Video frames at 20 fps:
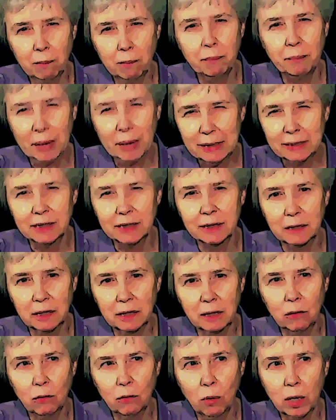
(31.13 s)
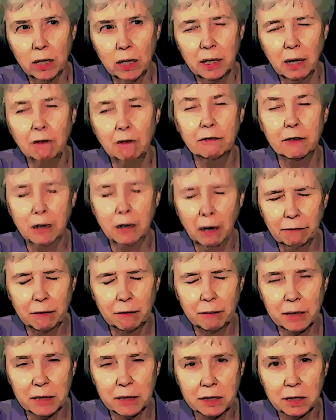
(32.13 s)
basically one of
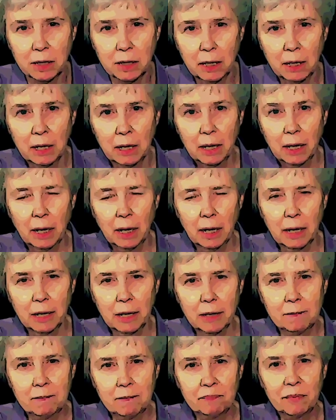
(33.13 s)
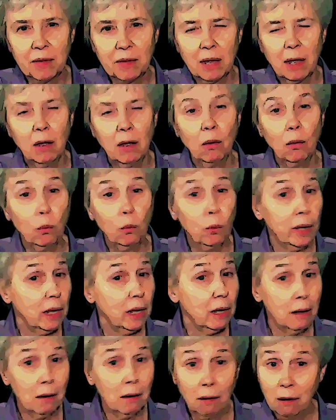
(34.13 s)
government.
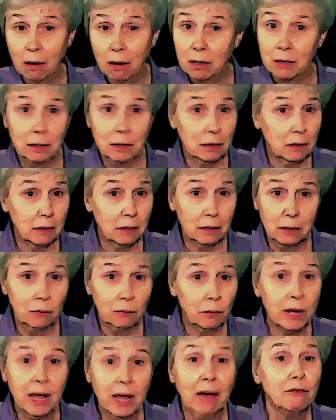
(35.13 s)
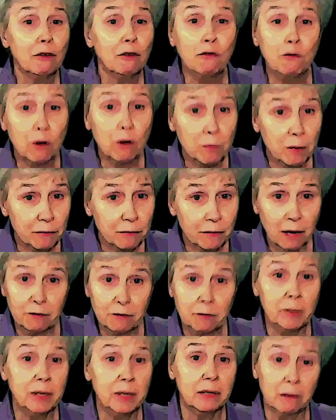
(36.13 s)
We have a form of
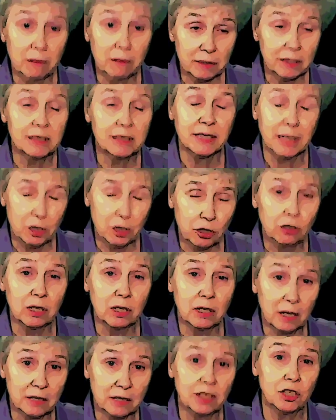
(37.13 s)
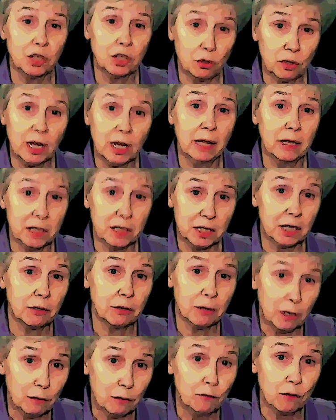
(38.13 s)
government, essentially, that's a
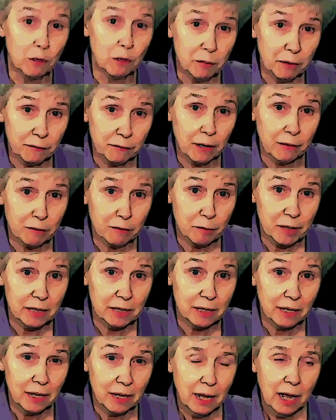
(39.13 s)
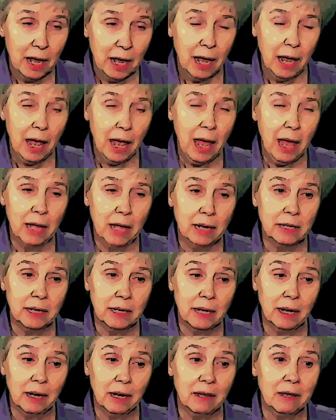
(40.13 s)
totalitarian form of government. And
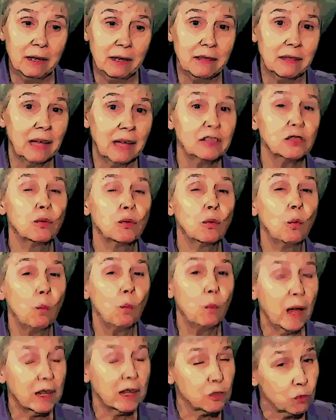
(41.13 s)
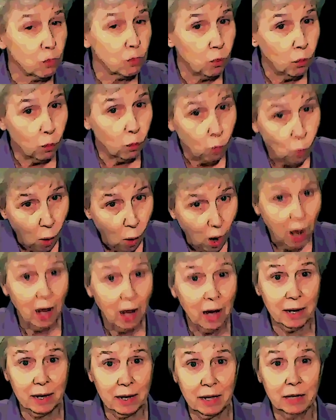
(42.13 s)
that's
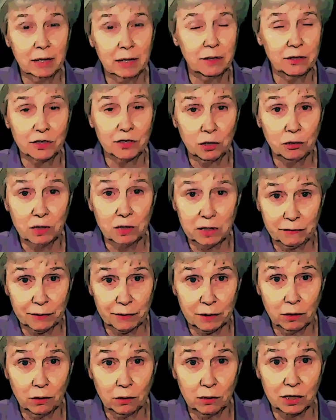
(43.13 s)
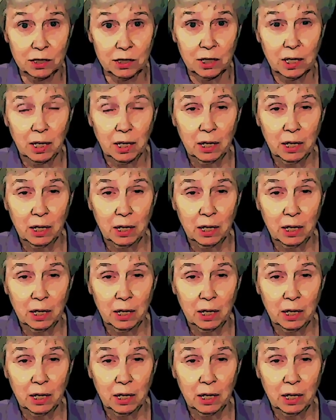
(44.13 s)
why it is so difficult